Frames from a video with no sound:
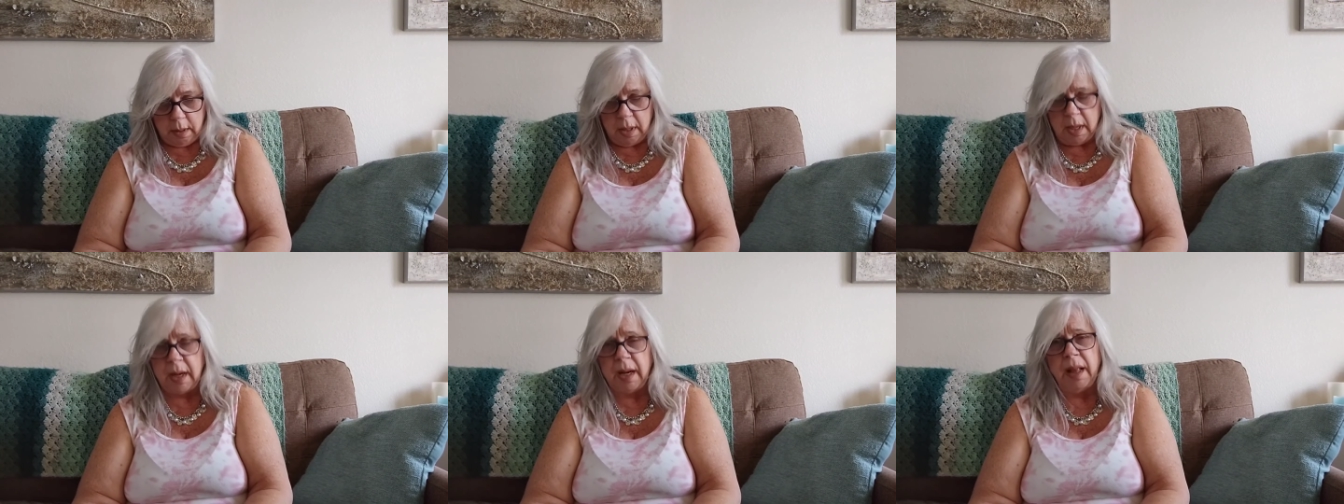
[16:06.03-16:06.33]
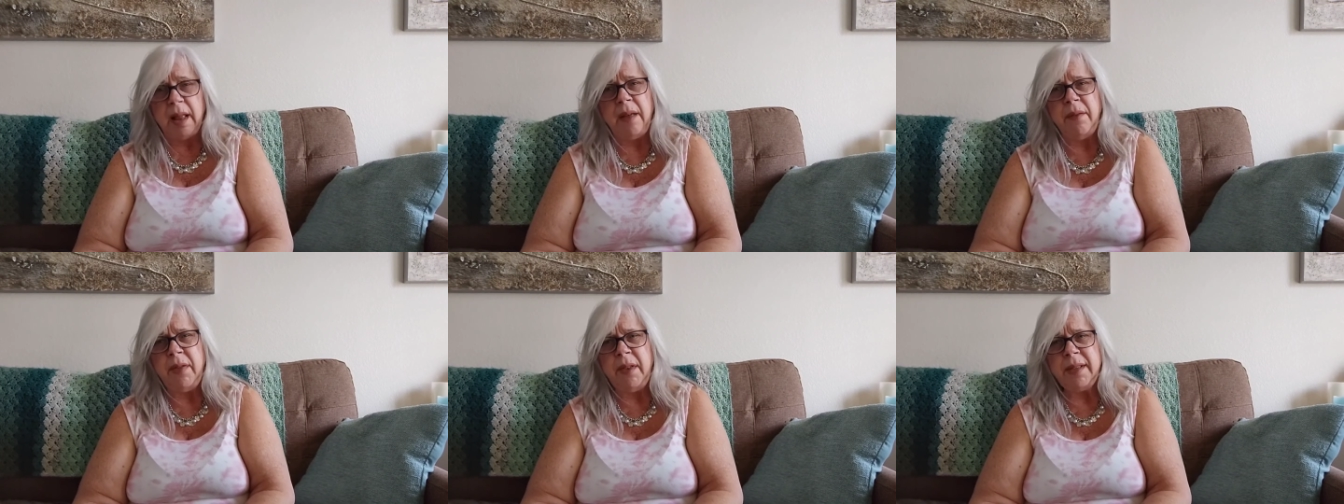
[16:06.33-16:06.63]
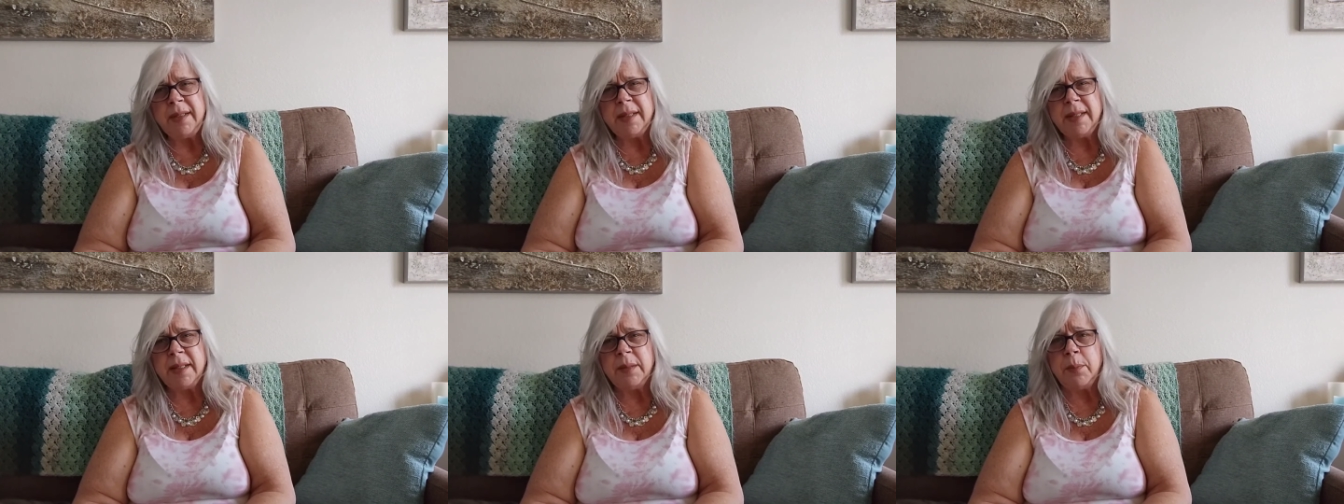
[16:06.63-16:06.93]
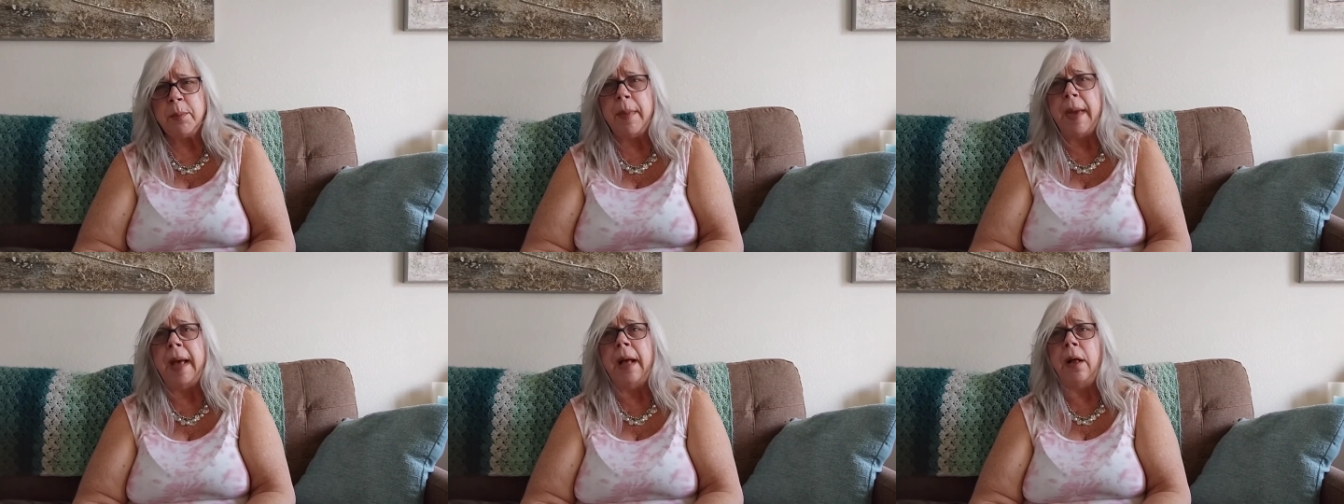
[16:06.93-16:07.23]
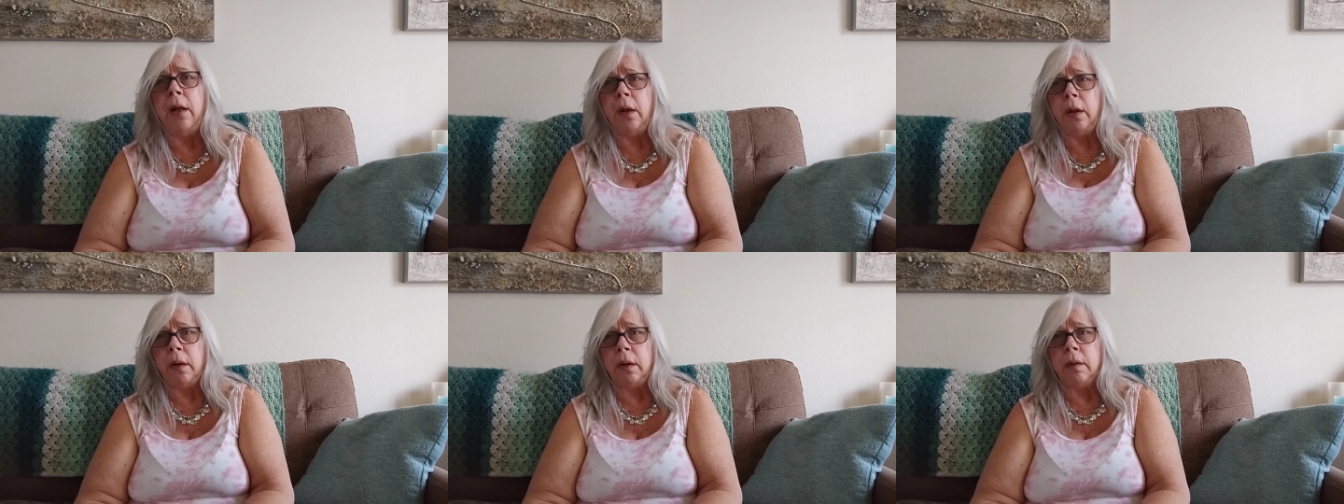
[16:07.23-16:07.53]
And I love the
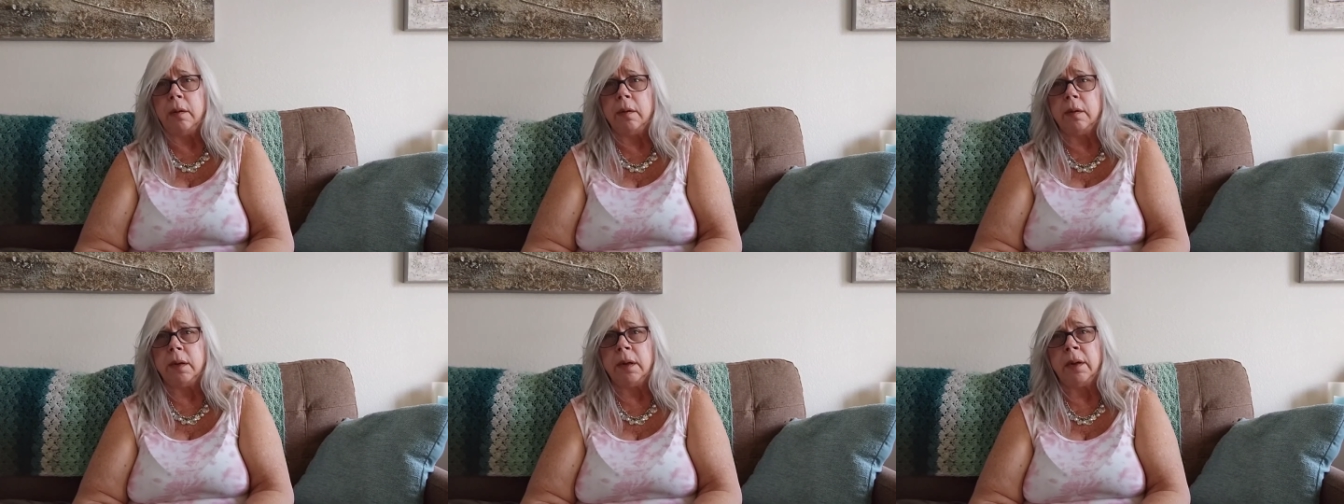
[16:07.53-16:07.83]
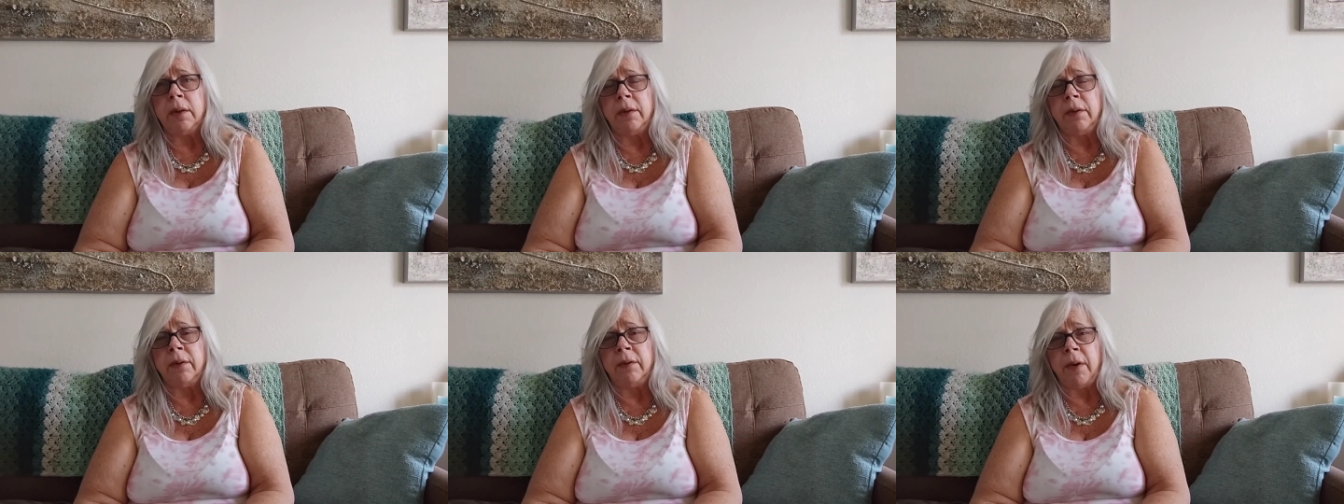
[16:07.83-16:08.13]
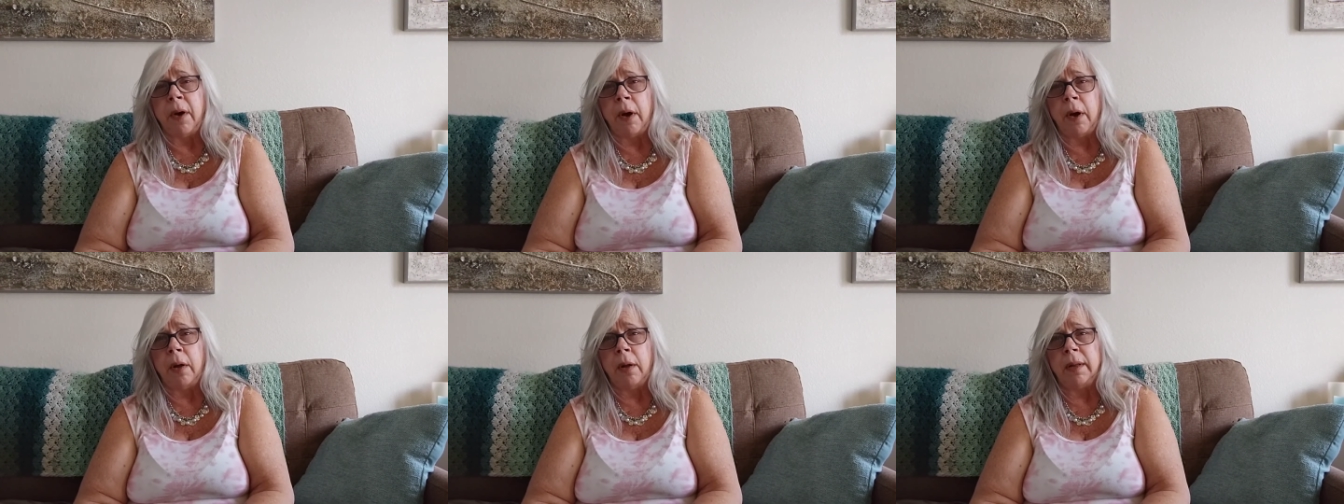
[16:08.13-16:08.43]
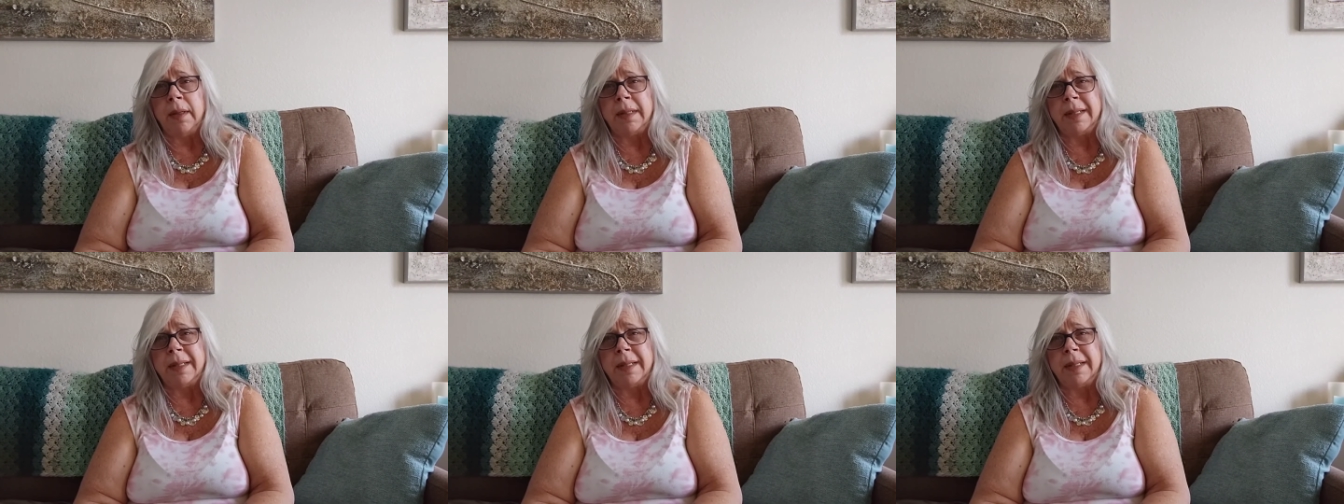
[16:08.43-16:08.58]
smells of fall.